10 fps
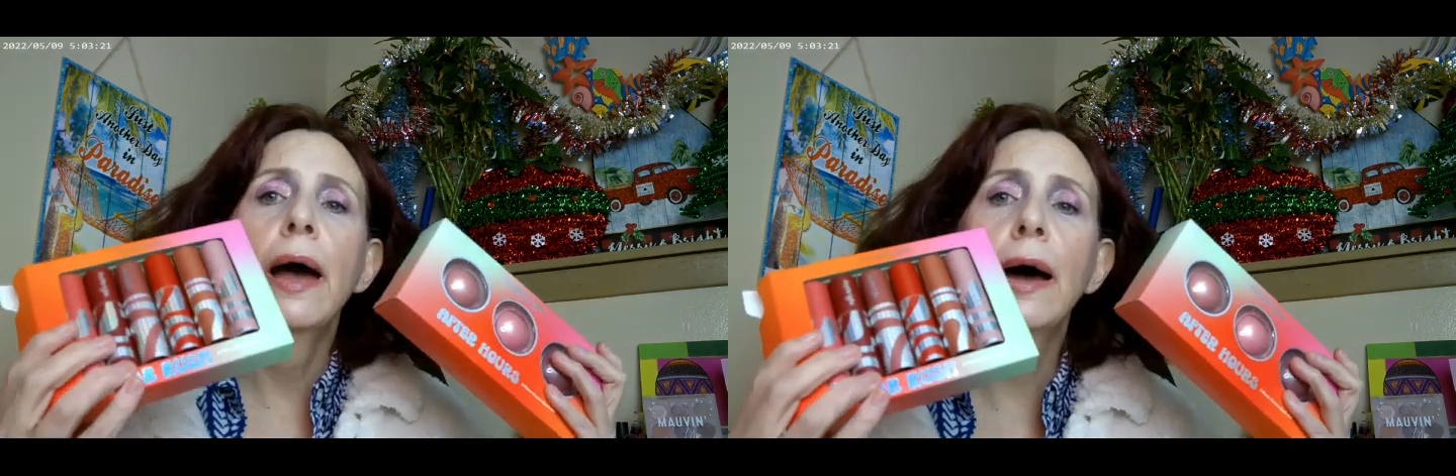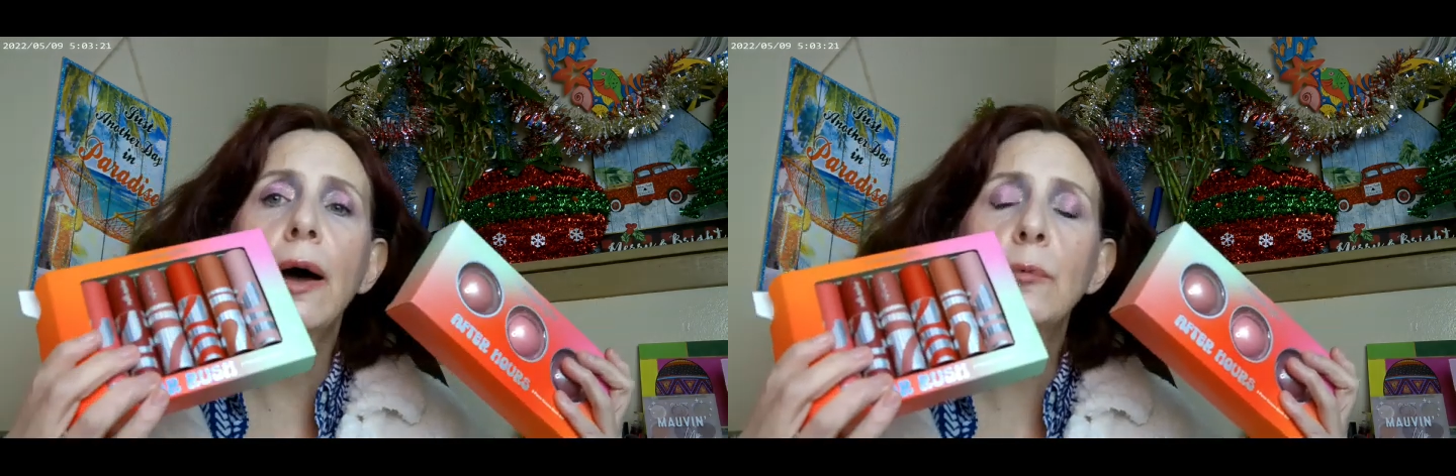
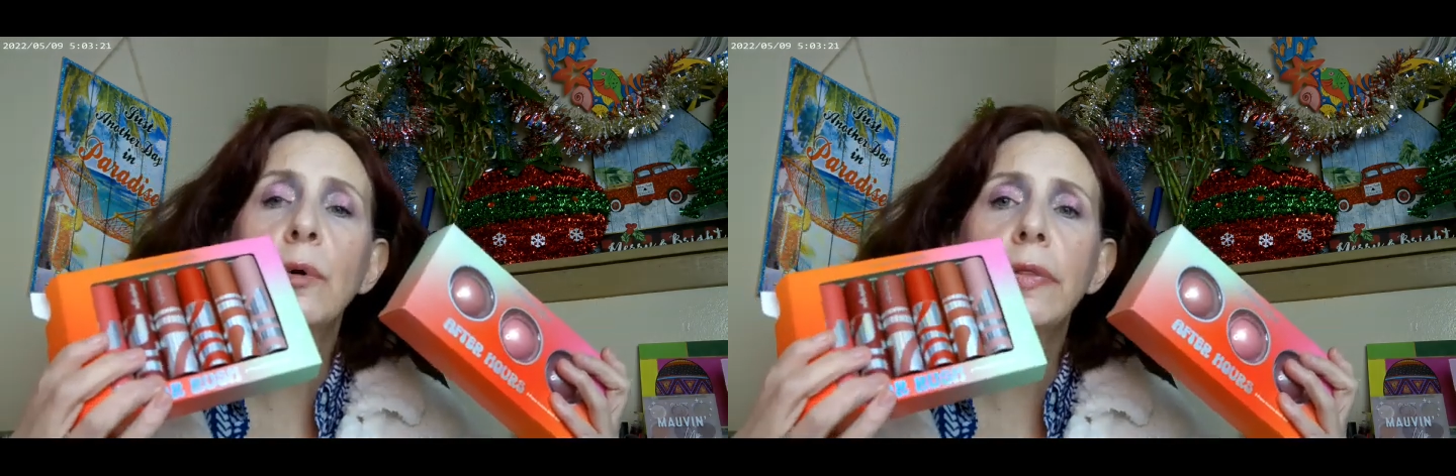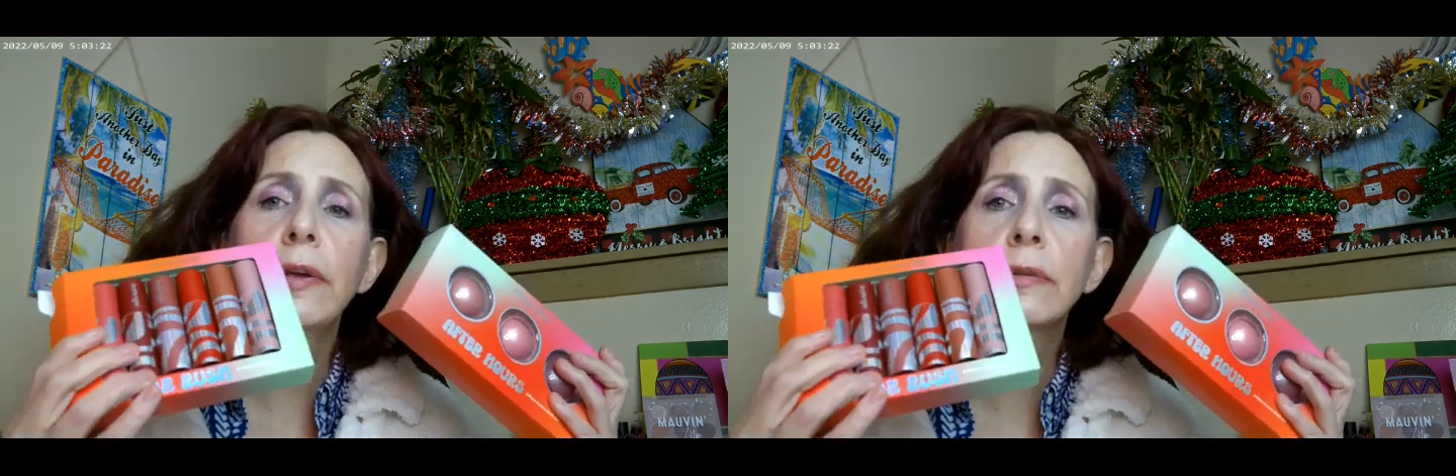Uh,
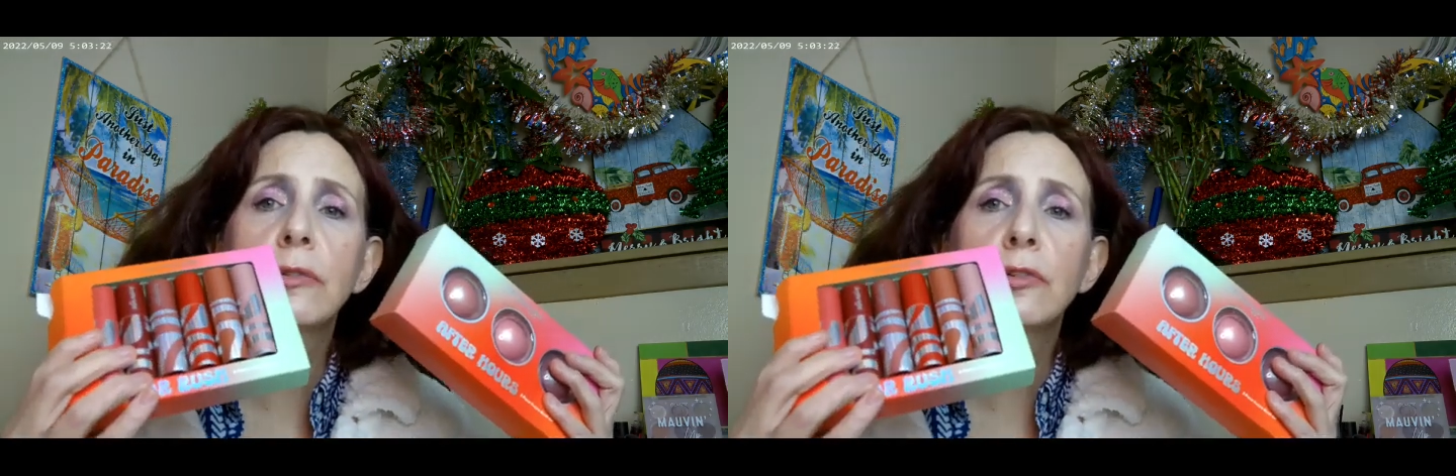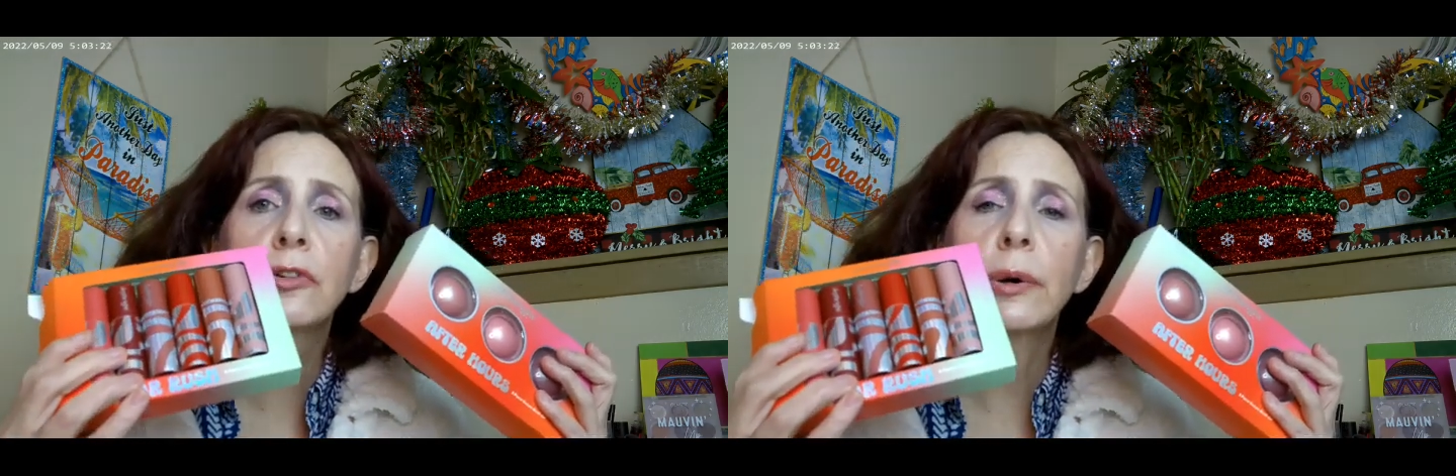with
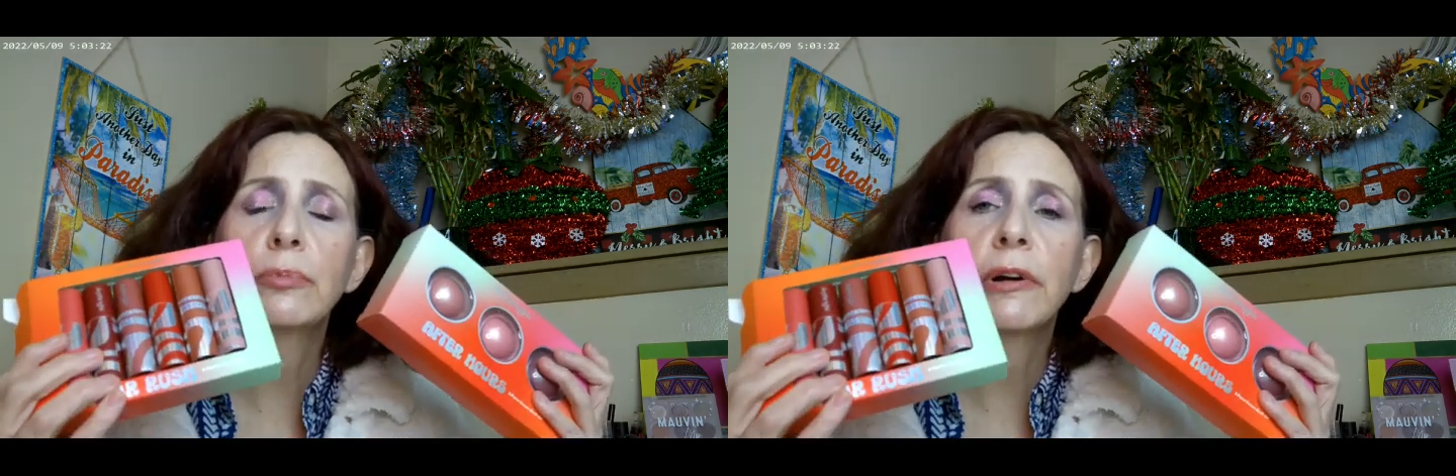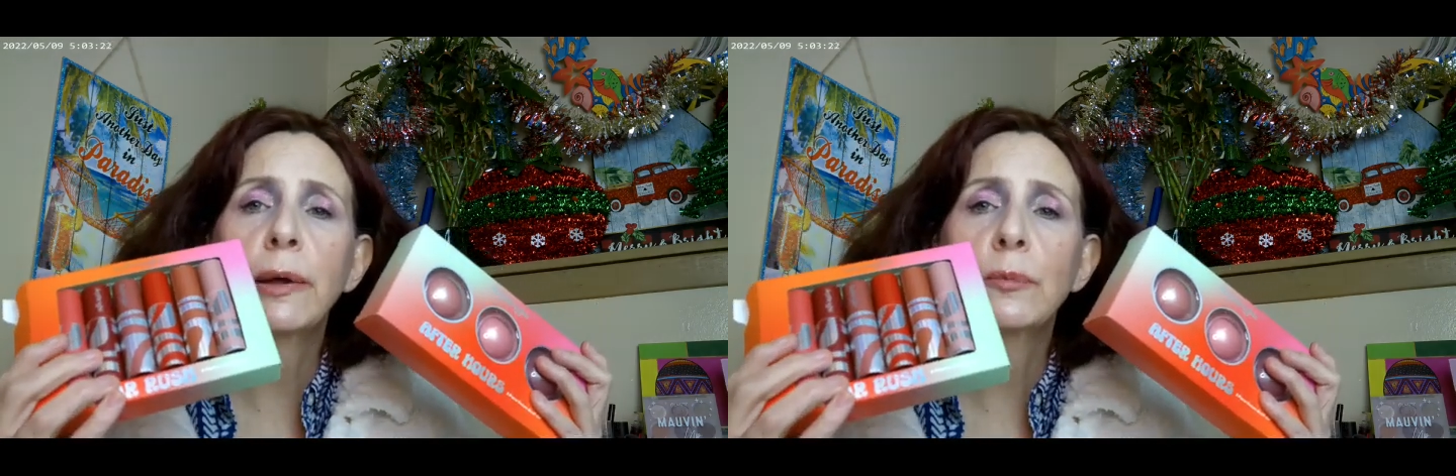these Joy
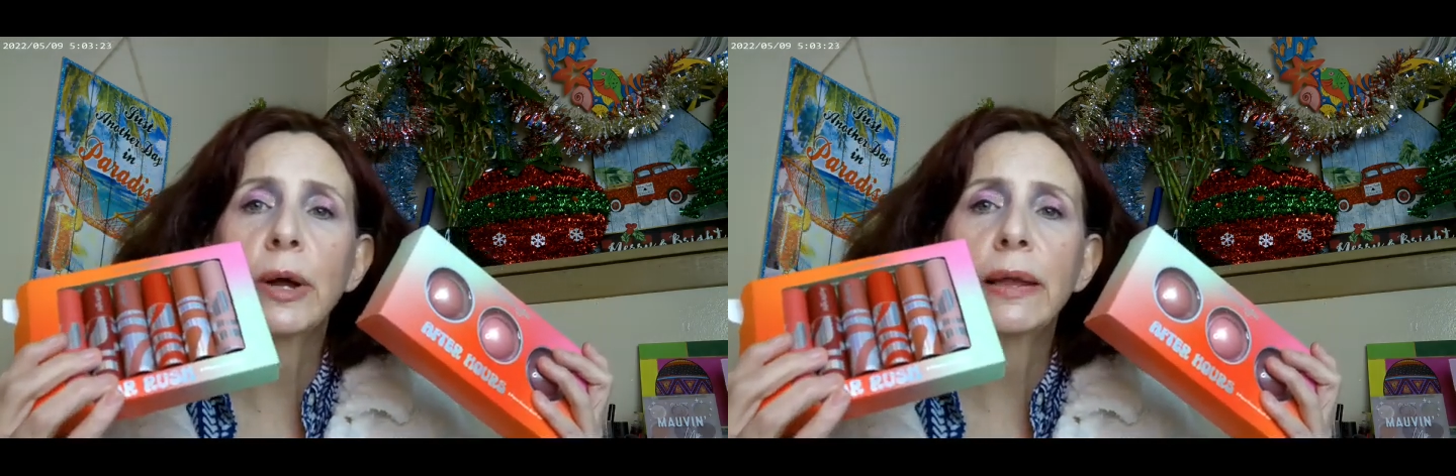Bright